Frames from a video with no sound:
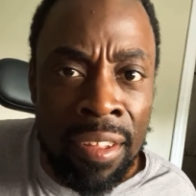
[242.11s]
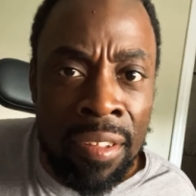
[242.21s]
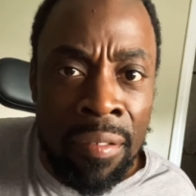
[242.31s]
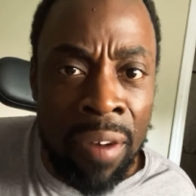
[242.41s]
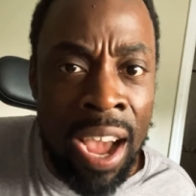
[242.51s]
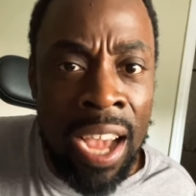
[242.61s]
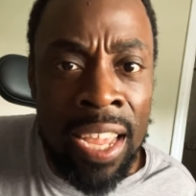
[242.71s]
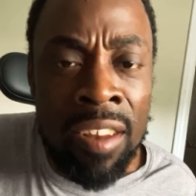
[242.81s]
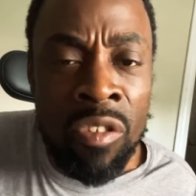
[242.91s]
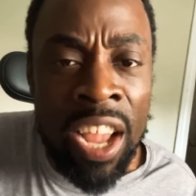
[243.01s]
around
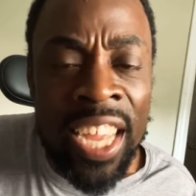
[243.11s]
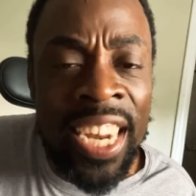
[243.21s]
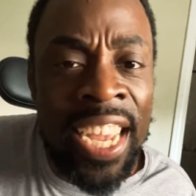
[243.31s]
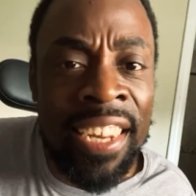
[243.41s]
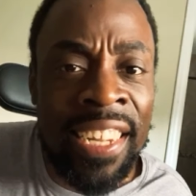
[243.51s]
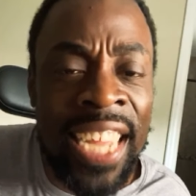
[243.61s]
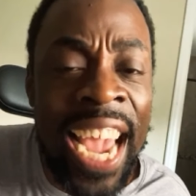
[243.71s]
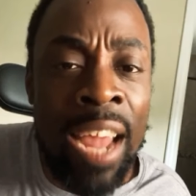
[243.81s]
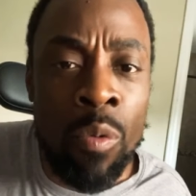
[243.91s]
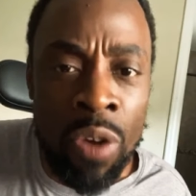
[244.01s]
here drinking Hennessy
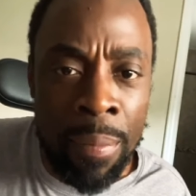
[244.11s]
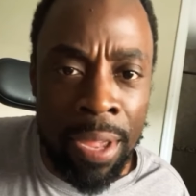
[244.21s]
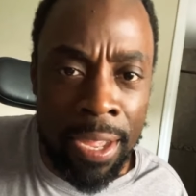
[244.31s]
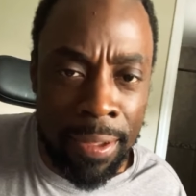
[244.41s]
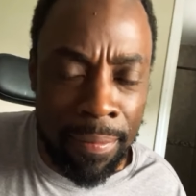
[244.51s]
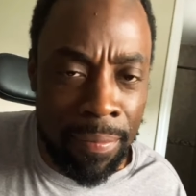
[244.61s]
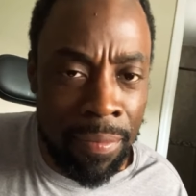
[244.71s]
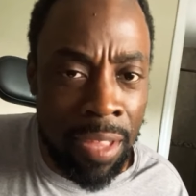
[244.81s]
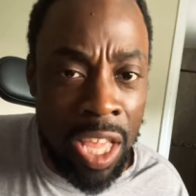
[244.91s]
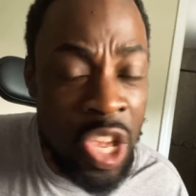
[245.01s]
and Remy.
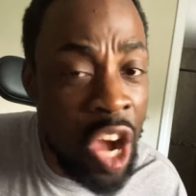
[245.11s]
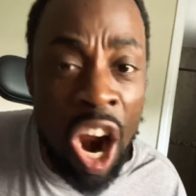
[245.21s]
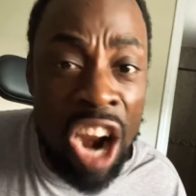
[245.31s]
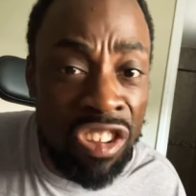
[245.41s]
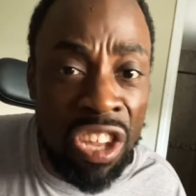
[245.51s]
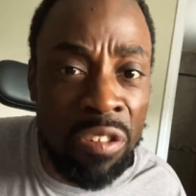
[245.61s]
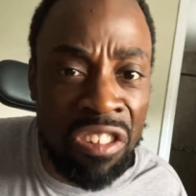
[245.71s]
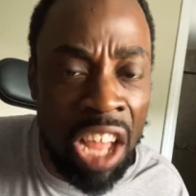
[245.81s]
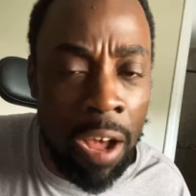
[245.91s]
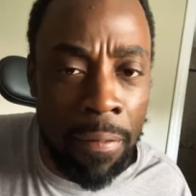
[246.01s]
You gonna hurt
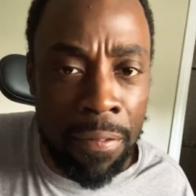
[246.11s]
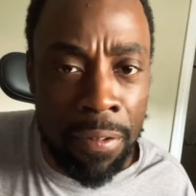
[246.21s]
yourself.